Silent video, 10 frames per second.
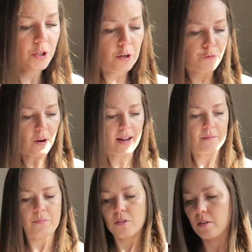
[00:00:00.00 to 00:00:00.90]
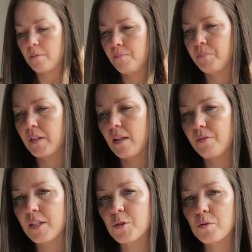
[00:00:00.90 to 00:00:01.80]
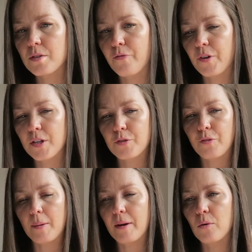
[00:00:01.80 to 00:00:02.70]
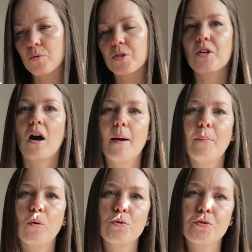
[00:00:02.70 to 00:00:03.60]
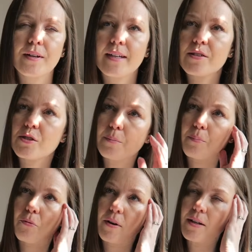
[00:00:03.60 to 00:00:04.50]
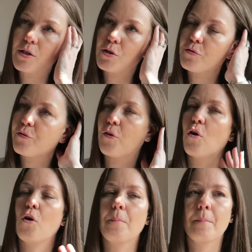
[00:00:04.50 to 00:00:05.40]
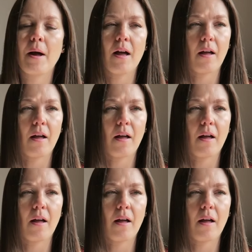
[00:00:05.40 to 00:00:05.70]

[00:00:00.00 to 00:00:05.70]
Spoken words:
2 frames. This was the first frame I ordered. I'm ordering some prints from